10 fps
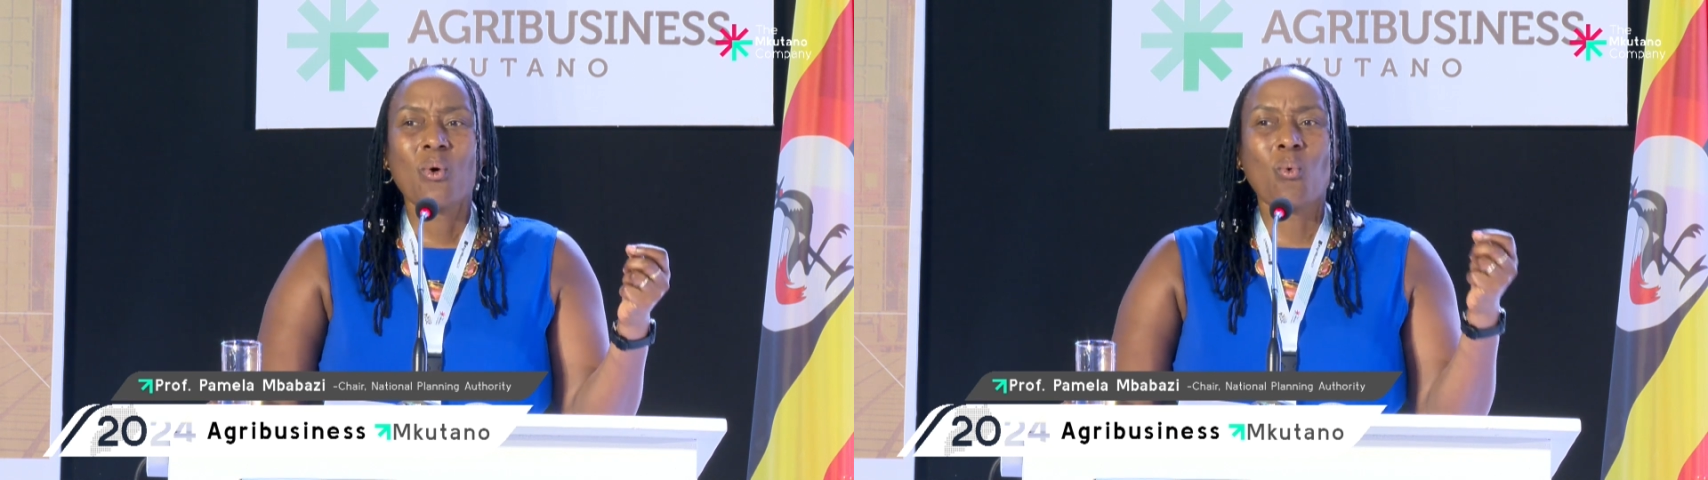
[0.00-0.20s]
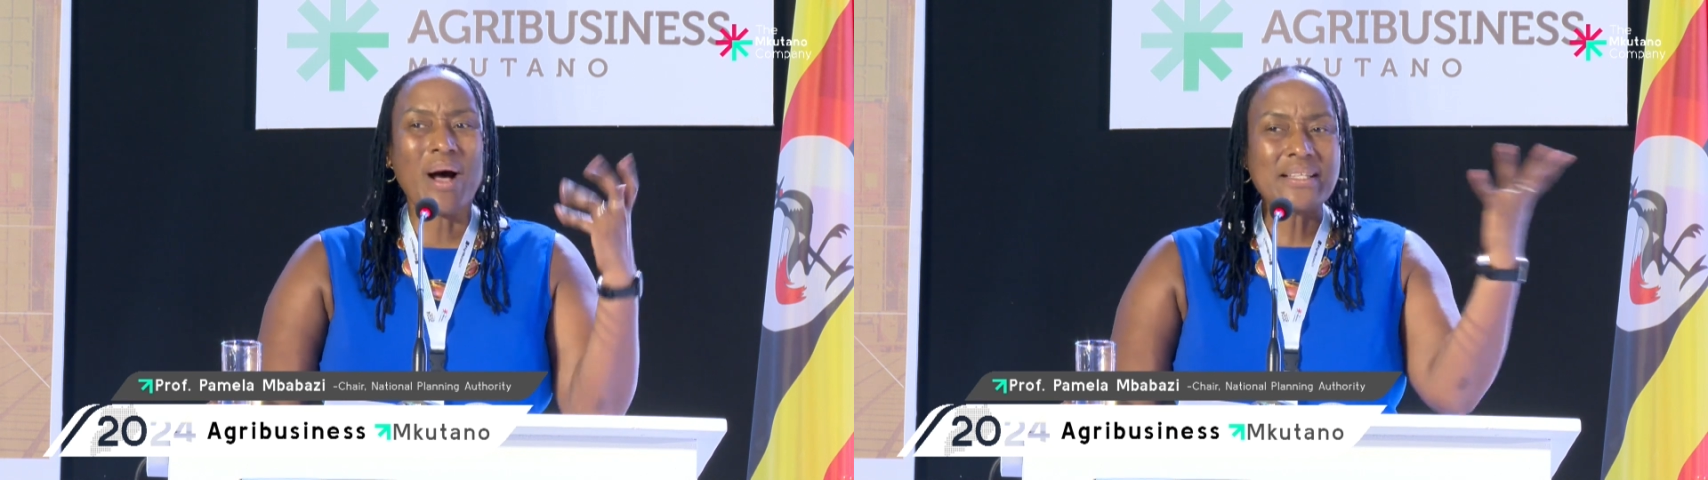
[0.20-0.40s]

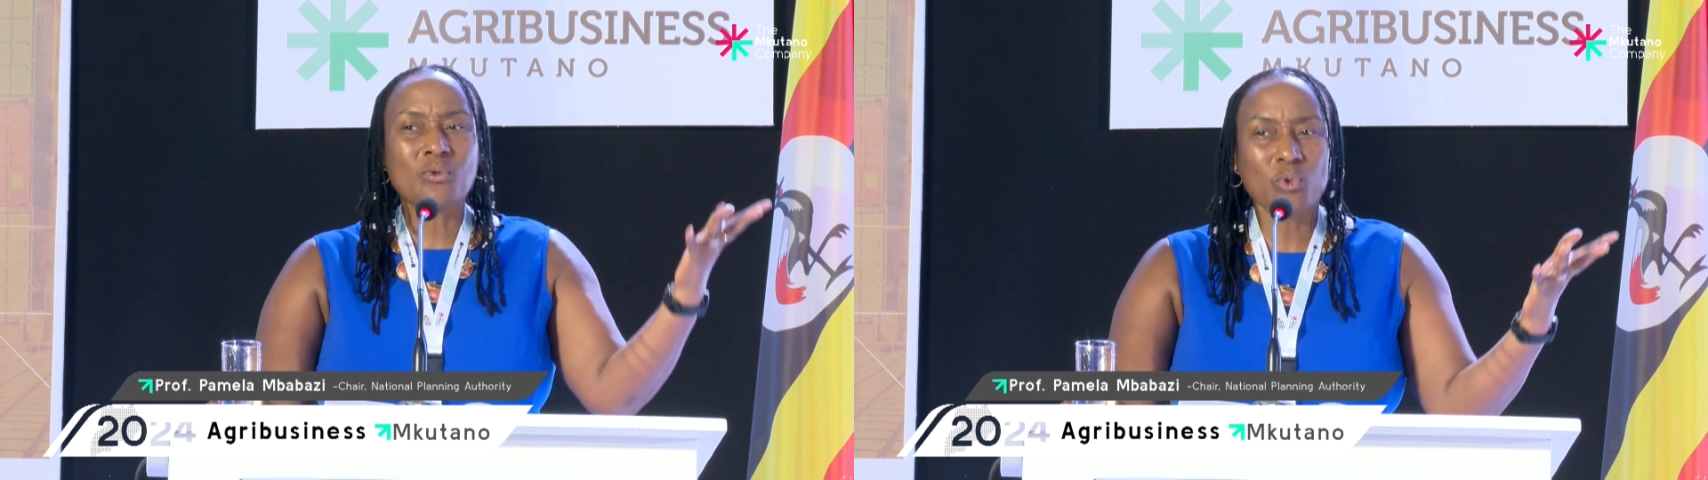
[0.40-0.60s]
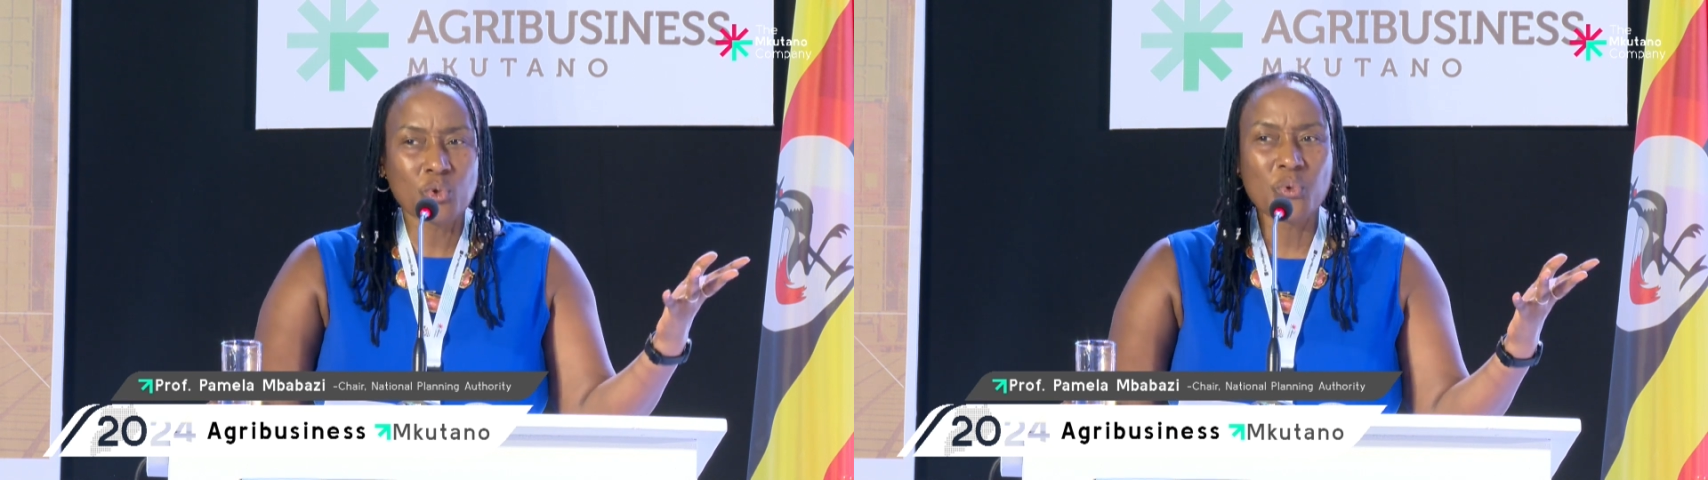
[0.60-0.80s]
What
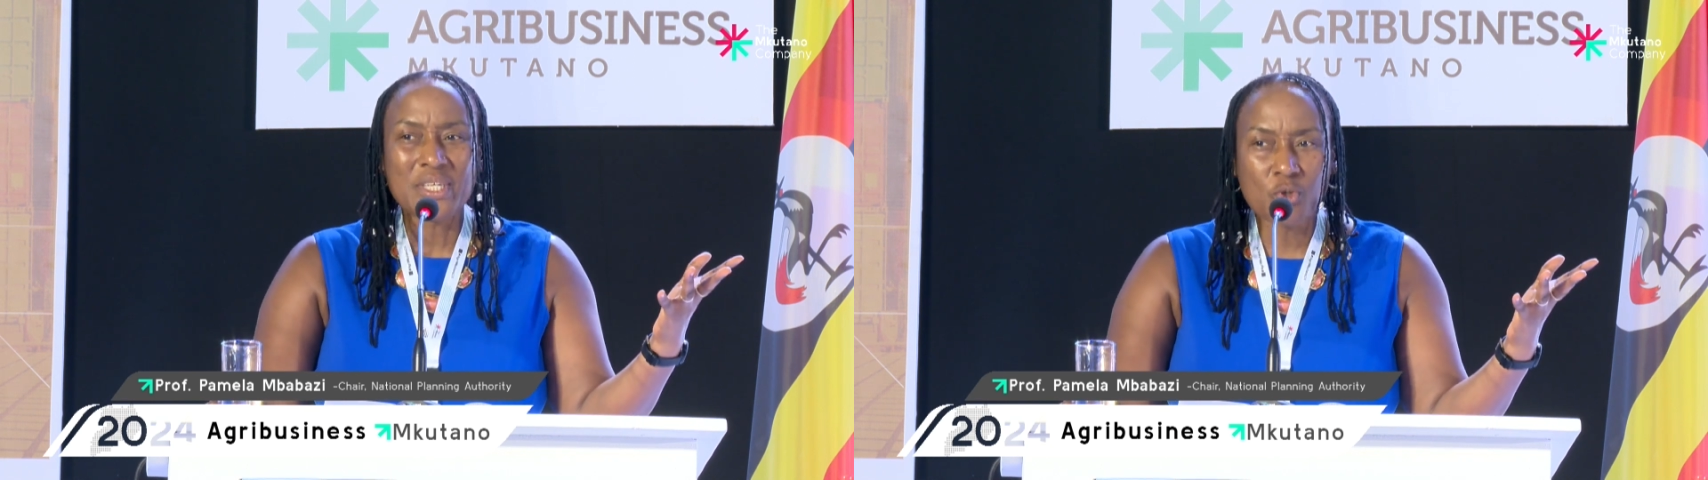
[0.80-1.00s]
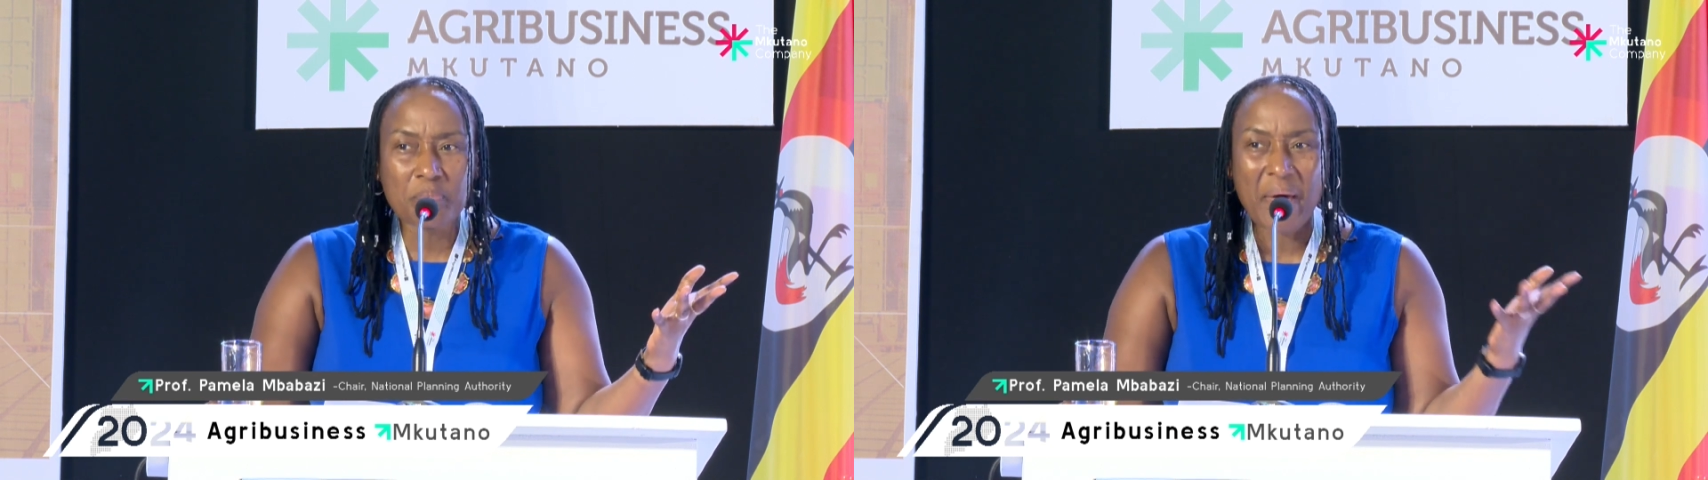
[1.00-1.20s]
could we
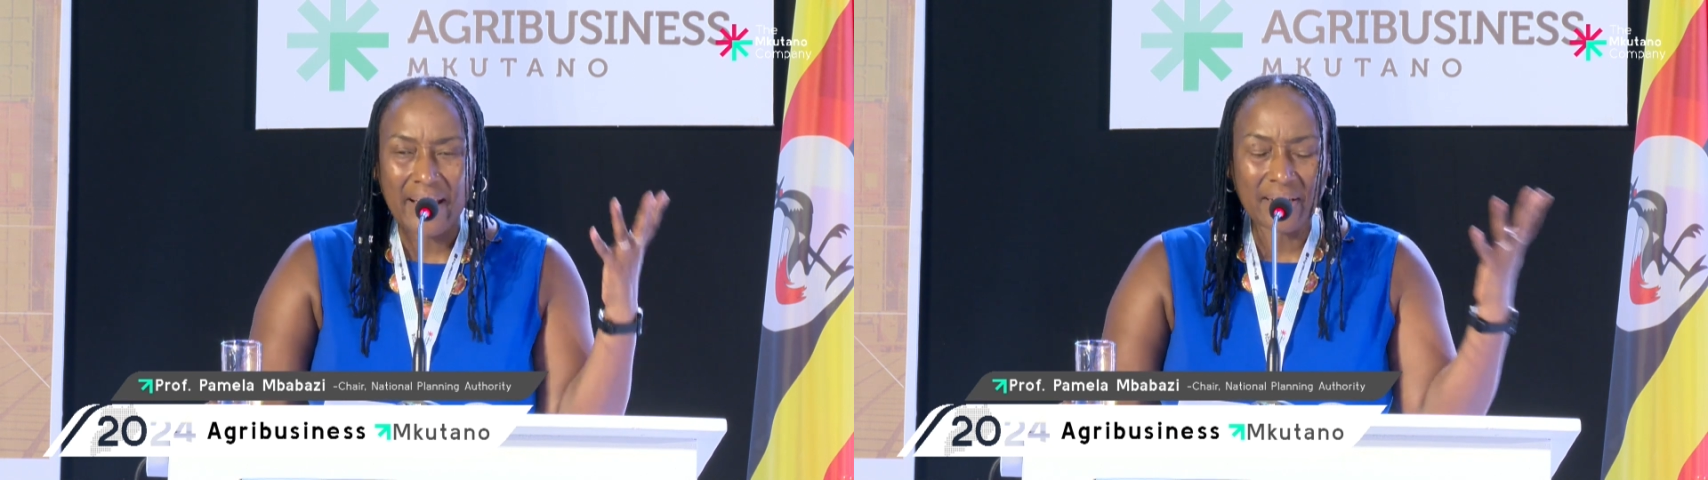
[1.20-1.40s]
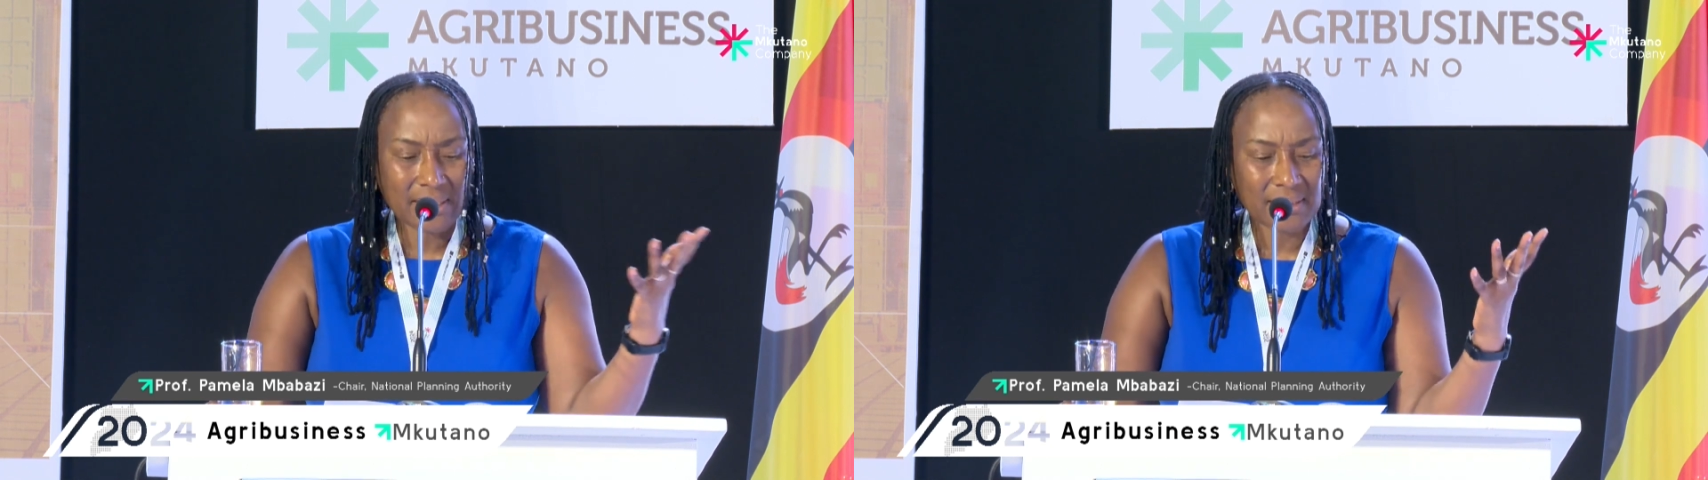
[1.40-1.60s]
do
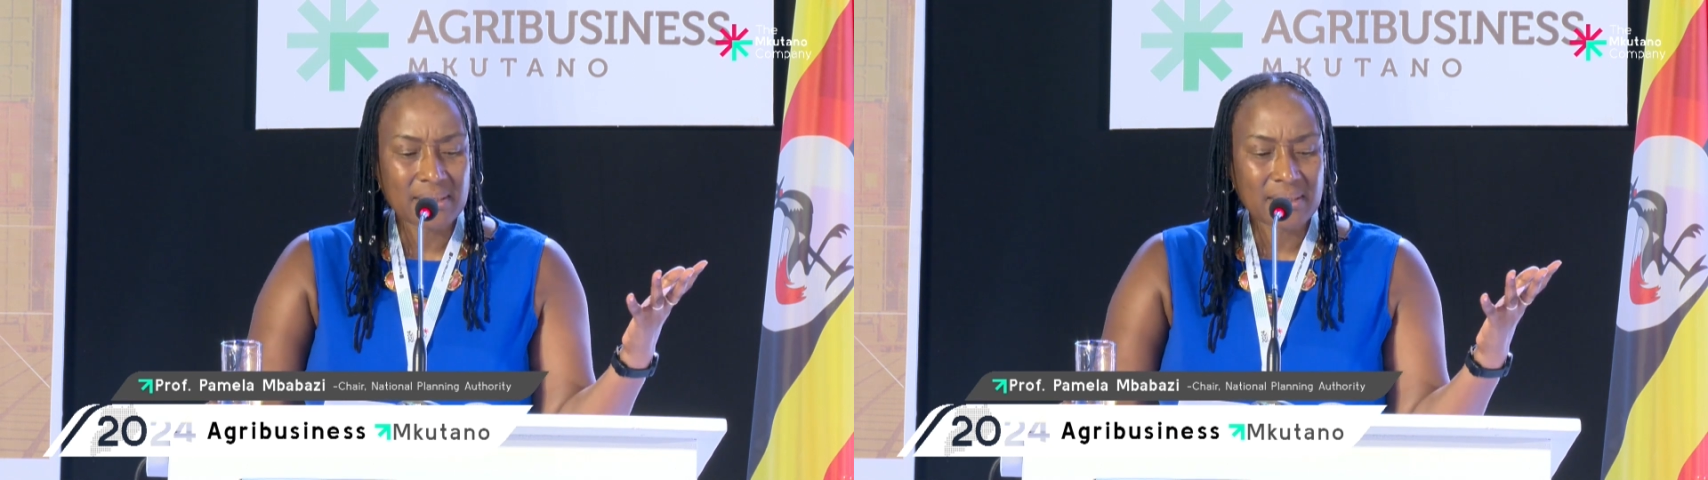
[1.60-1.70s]
better?